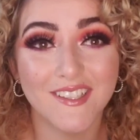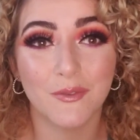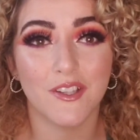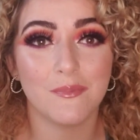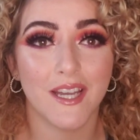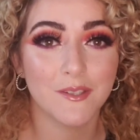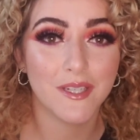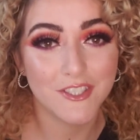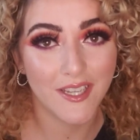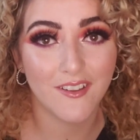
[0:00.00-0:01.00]
guys, welcome back to my
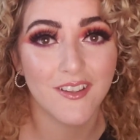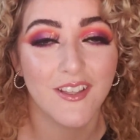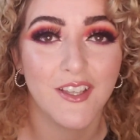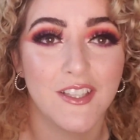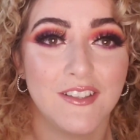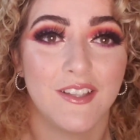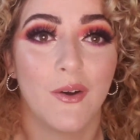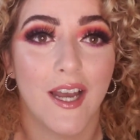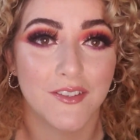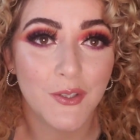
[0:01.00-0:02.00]
channel. So
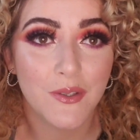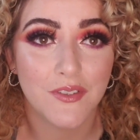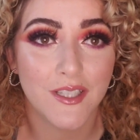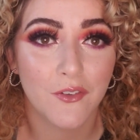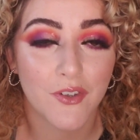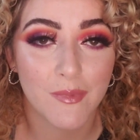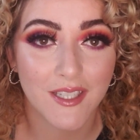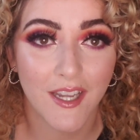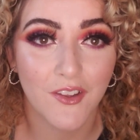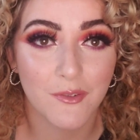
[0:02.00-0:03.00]
as you have seen from the
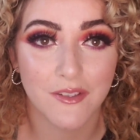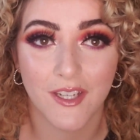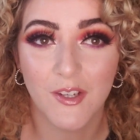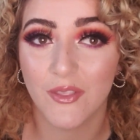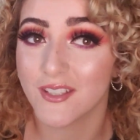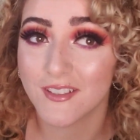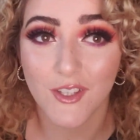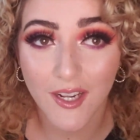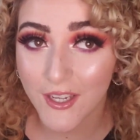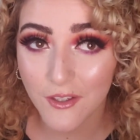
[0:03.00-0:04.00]
title of my video, this is
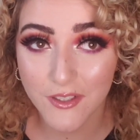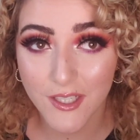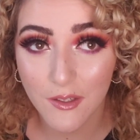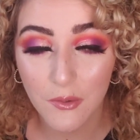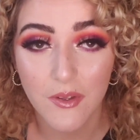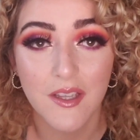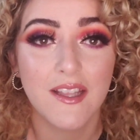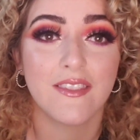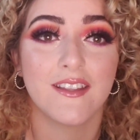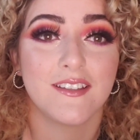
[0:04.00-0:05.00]
not a hair video,
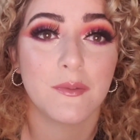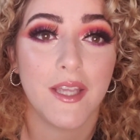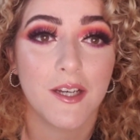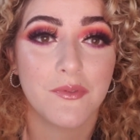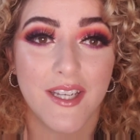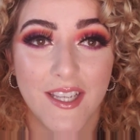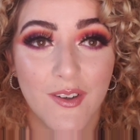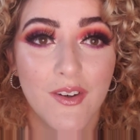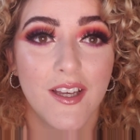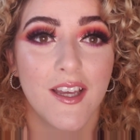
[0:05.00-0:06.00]
this is a makeup
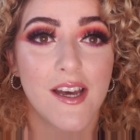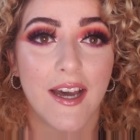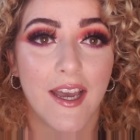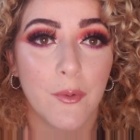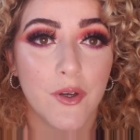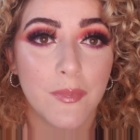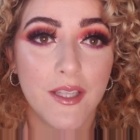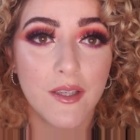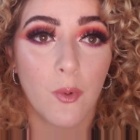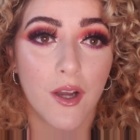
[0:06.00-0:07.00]
video. I will
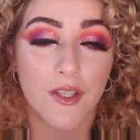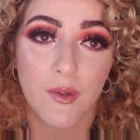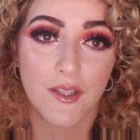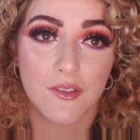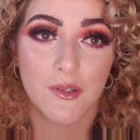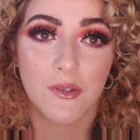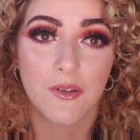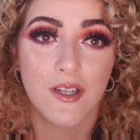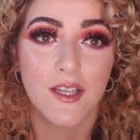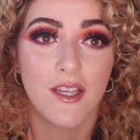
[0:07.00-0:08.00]
be walking you guys
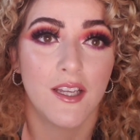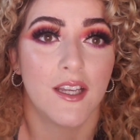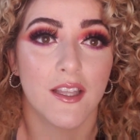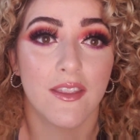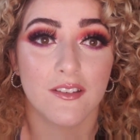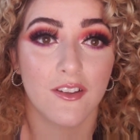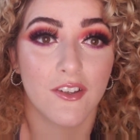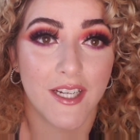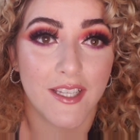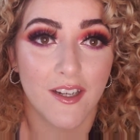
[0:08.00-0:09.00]
through this look
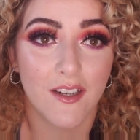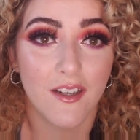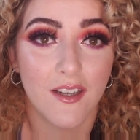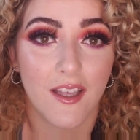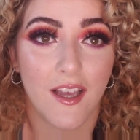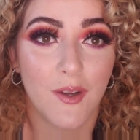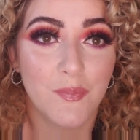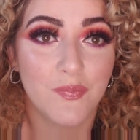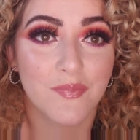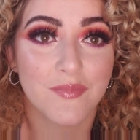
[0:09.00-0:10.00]
right here.
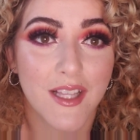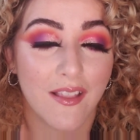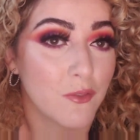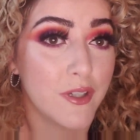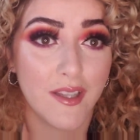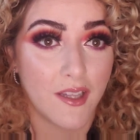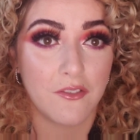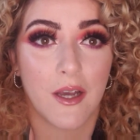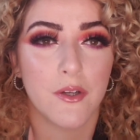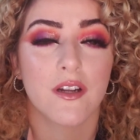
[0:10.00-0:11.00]
I really love
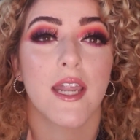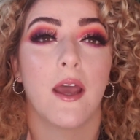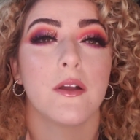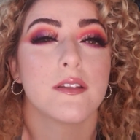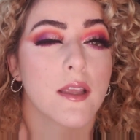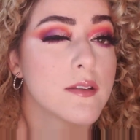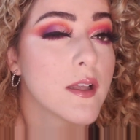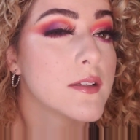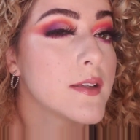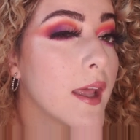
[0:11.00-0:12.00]
how it turned out. It's like a
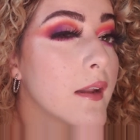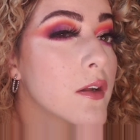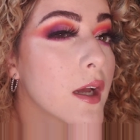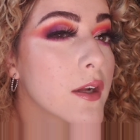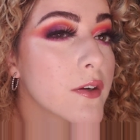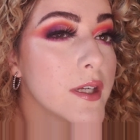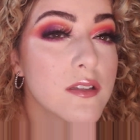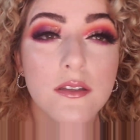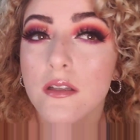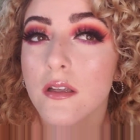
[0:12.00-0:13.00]
sunset cut
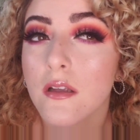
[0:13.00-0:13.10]
crease